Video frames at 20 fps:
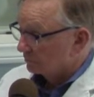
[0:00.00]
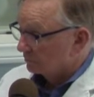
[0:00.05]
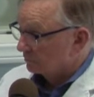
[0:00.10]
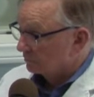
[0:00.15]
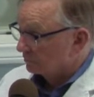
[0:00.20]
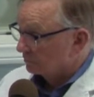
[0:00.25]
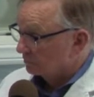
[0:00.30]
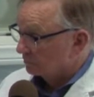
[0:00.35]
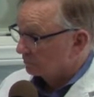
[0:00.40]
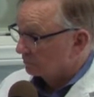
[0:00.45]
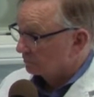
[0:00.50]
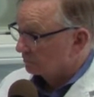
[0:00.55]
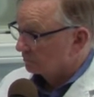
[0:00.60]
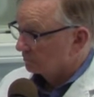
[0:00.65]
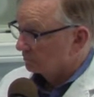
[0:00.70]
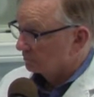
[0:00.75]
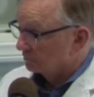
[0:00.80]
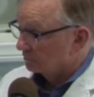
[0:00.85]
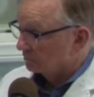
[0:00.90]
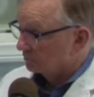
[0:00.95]

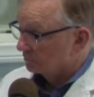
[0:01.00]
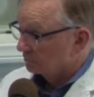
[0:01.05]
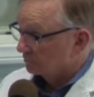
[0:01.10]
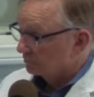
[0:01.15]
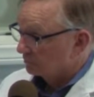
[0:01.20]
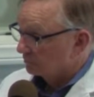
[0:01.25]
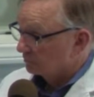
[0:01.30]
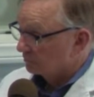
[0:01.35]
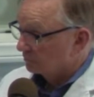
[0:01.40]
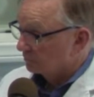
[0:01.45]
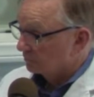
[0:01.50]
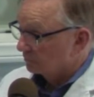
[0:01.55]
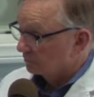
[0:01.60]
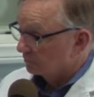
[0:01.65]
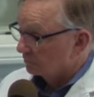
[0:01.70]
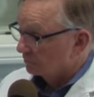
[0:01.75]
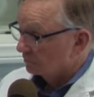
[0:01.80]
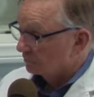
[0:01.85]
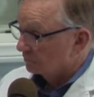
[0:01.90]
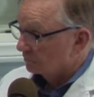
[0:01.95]

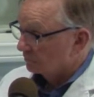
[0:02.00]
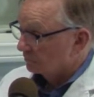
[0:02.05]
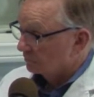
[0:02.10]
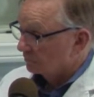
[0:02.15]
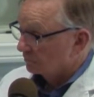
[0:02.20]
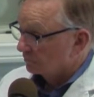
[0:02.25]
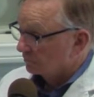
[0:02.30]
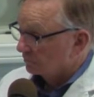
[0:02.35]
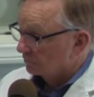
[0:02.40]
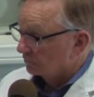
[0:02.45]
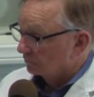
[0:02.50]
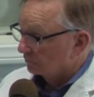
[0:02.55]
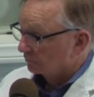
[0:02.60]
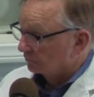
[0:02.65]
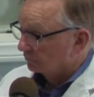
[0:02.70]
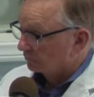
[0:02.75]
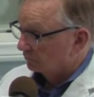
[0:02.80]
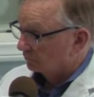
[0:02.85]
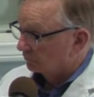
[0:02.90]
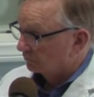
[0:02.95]

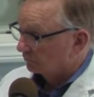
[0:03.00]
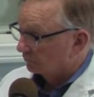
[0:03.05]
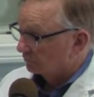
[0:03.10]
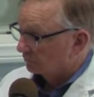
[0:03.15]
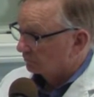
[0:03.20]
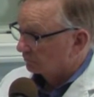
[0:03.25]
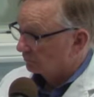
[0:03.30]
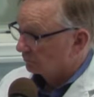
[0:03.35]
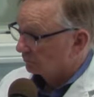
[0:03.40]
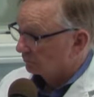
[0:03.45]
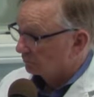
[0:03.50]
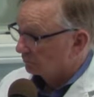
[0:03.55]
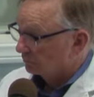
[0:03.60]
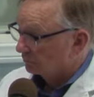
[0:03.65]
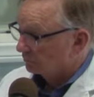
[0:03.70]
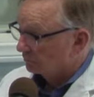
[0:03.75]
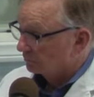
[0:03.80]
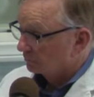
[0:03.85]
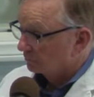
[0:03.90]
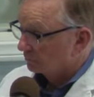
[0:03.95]

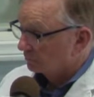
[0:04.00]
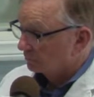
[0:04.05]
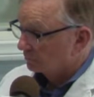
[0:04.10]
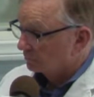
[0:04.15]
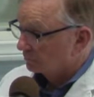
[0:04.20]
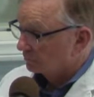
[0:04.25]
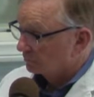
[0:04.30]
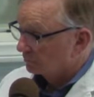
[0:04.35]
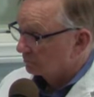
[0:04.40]
No words are spoken by the person on screen.